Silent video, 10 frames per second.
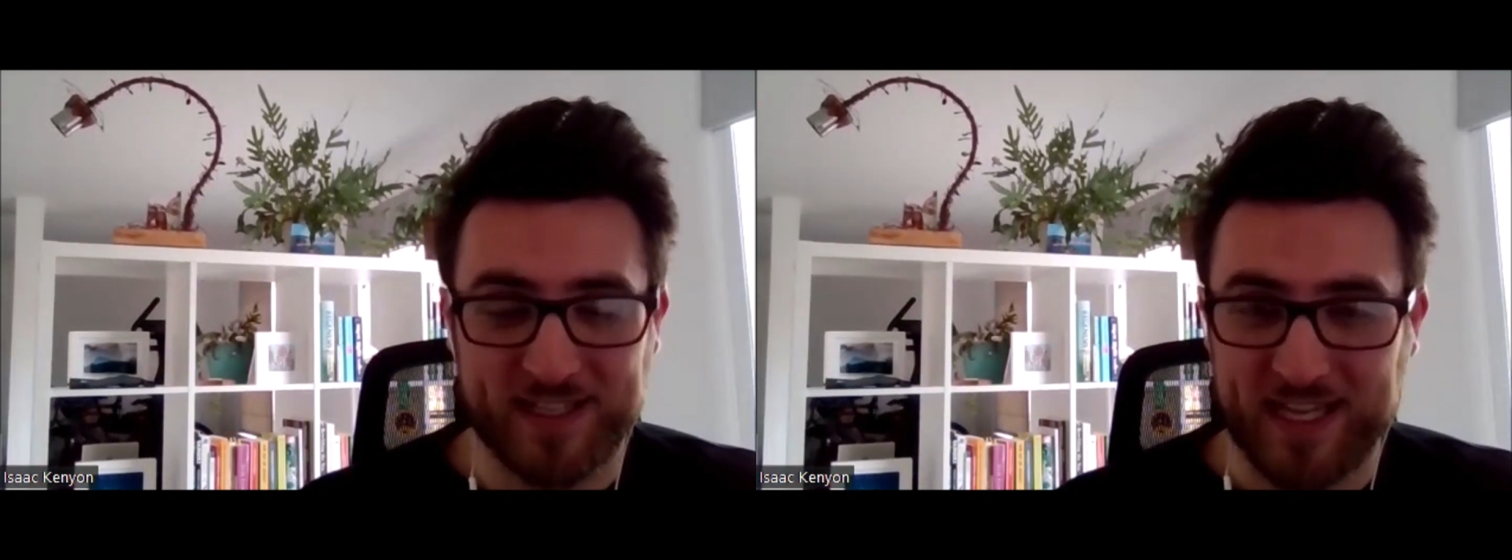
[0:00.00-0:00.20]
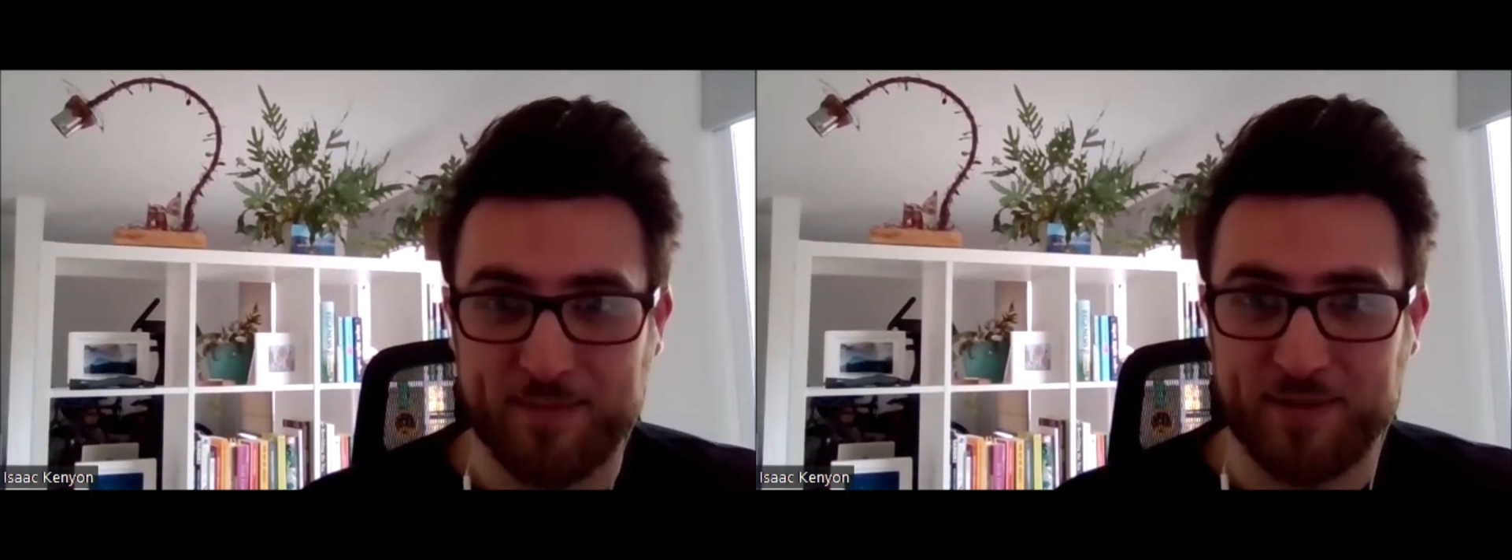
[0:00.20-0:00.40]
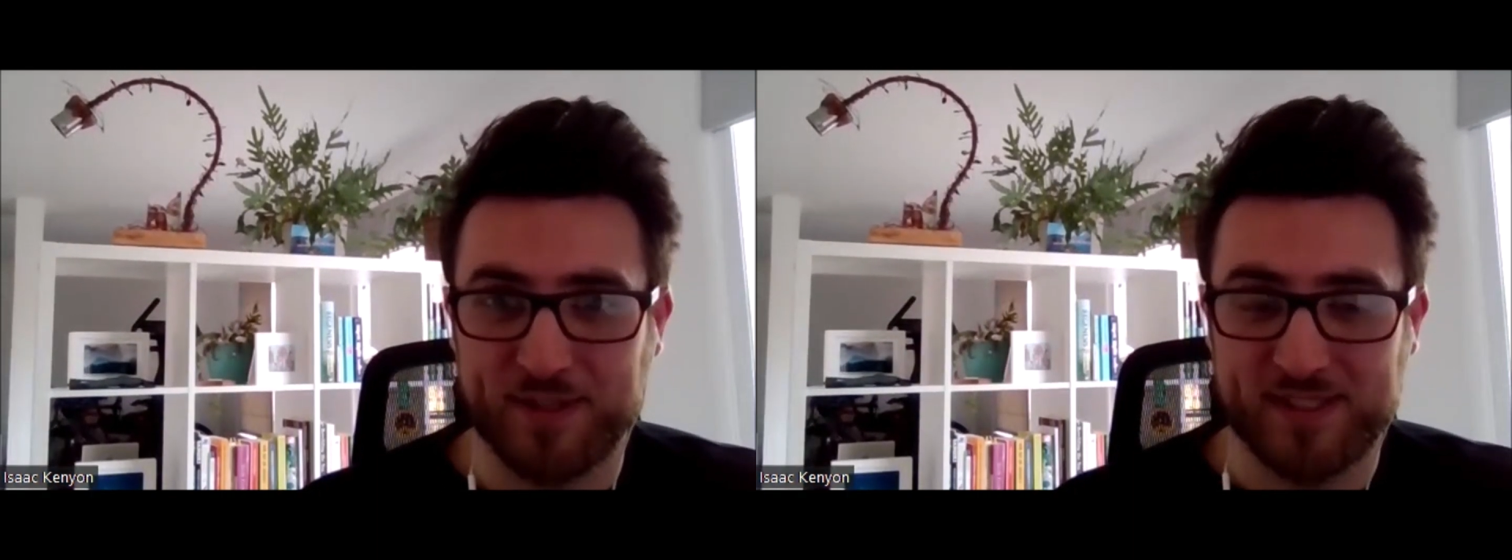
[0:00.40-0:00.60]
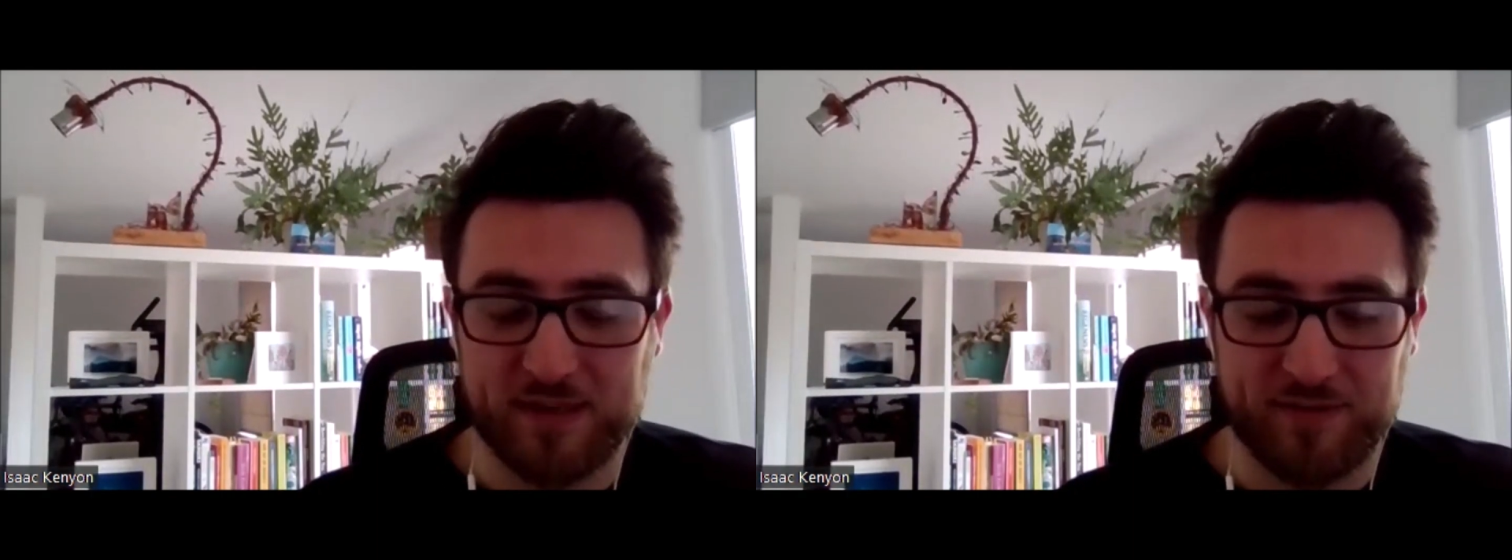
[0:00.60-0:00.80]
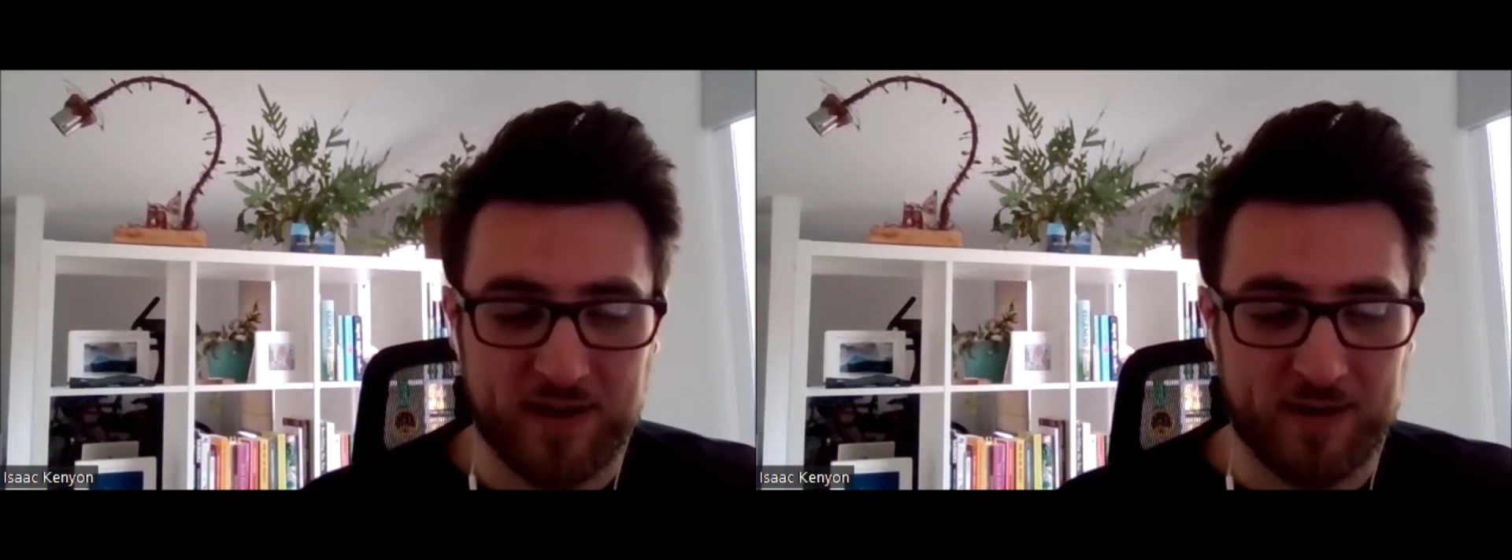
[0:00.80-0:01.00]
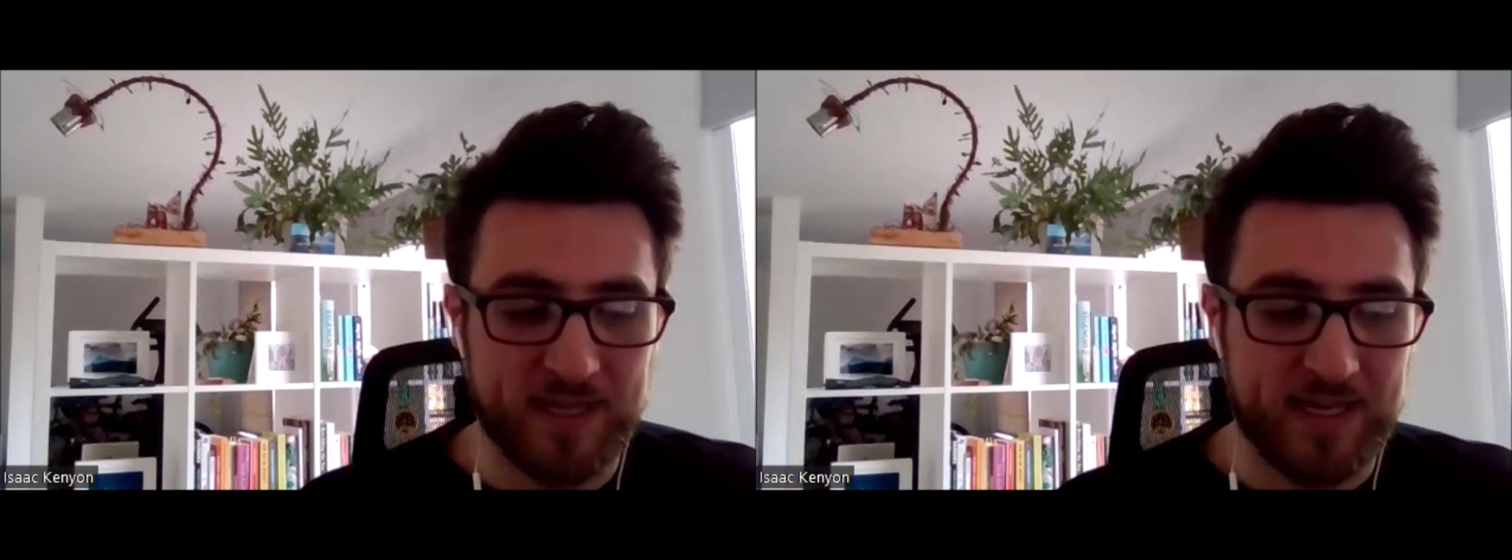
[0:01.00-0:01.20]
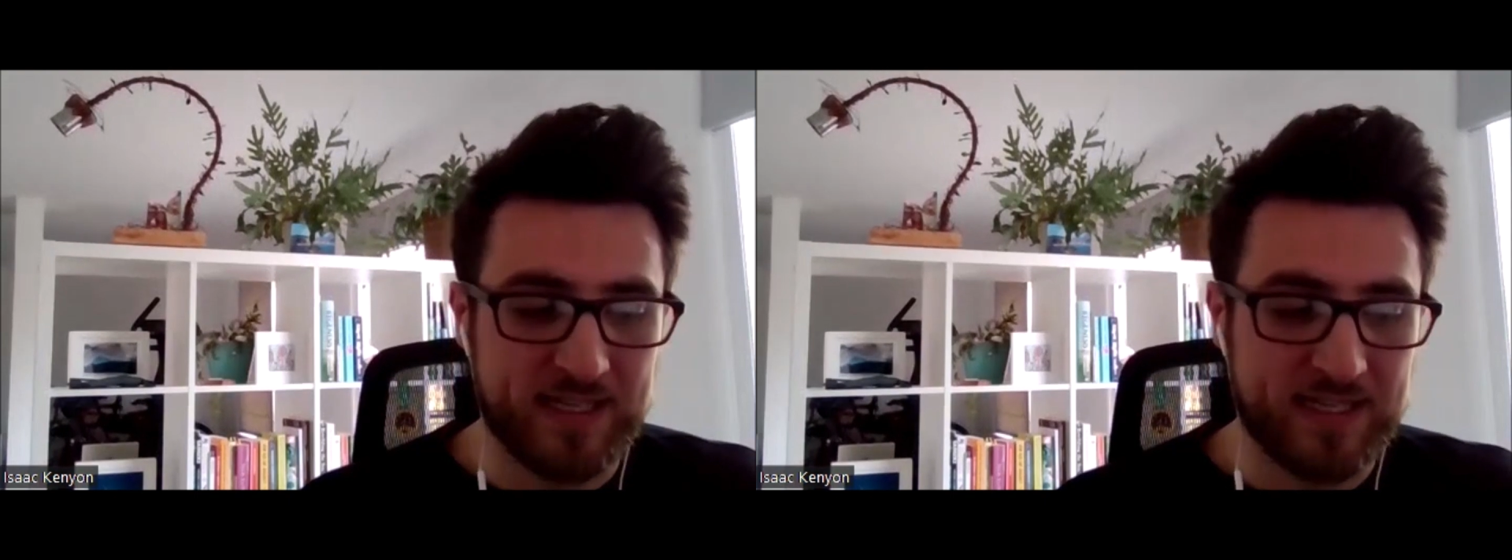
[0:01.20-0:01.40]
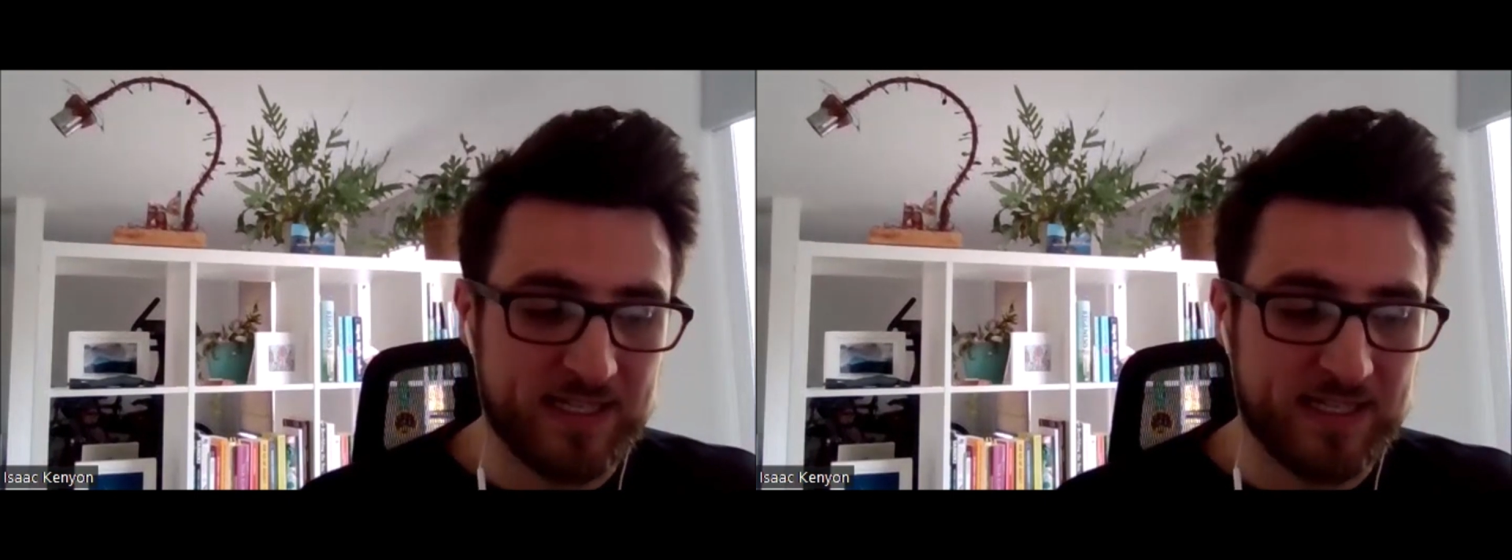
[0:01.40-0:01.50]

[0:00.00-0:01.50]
keeping yourself up there.